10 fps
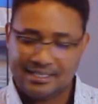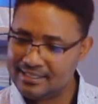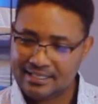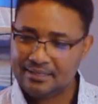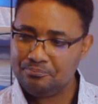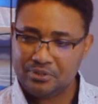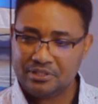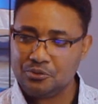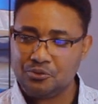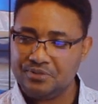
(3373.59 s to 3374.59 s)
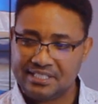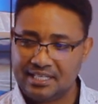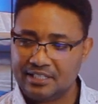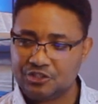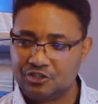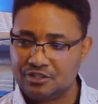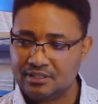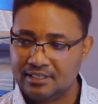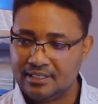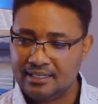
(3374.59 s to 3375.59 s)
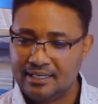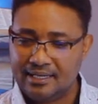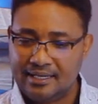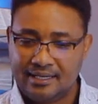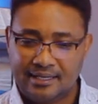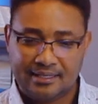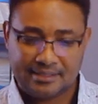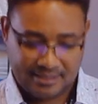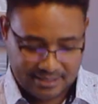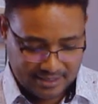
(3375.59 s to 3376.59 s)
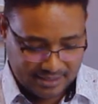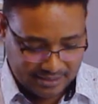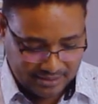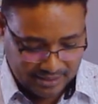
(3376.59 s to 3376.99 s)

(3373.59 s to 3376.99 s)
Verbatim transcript: He's done pretty good research and study.